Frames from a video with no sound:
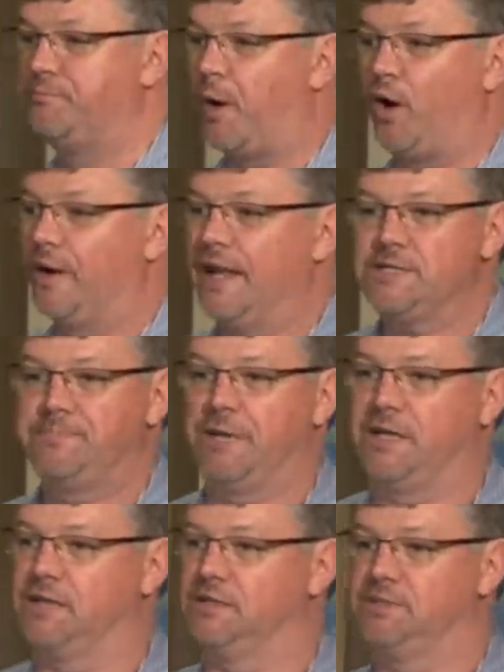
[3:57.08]
botnets
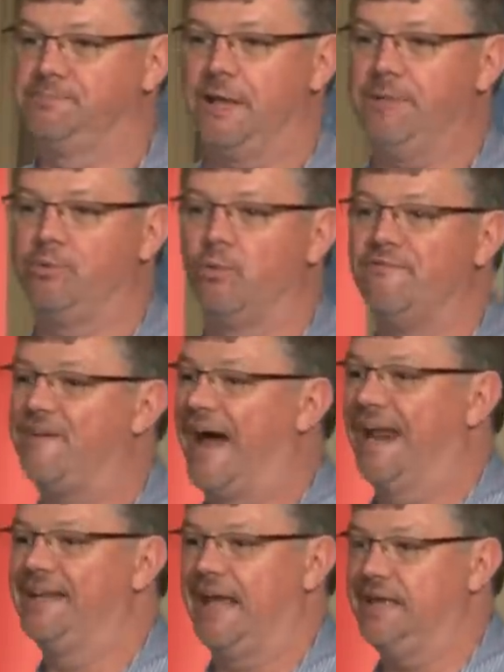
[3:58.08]
because people were
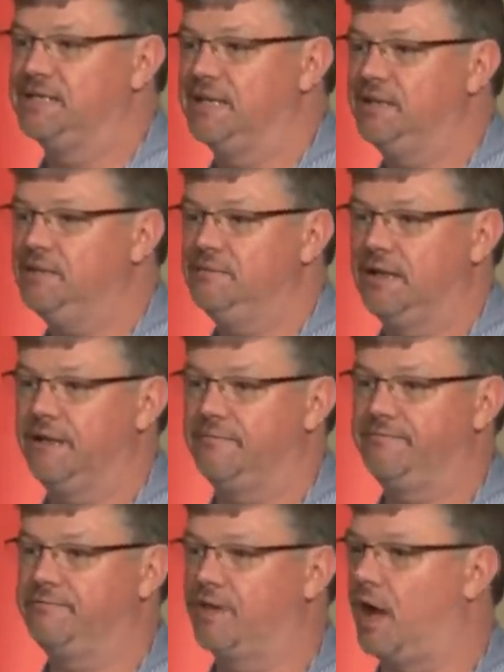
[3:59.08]
validating
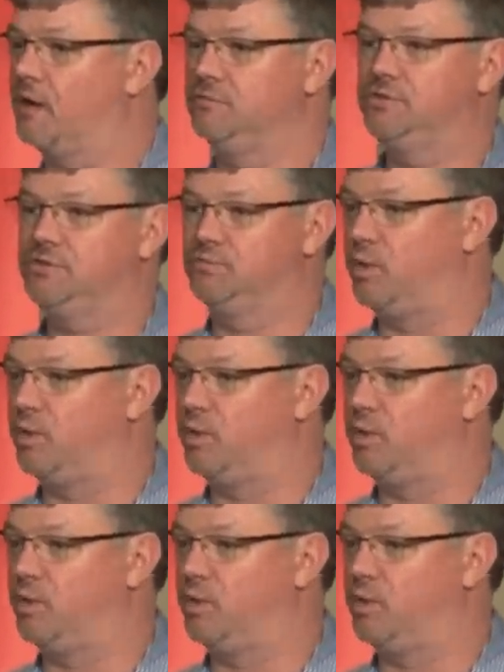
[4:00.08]
if the host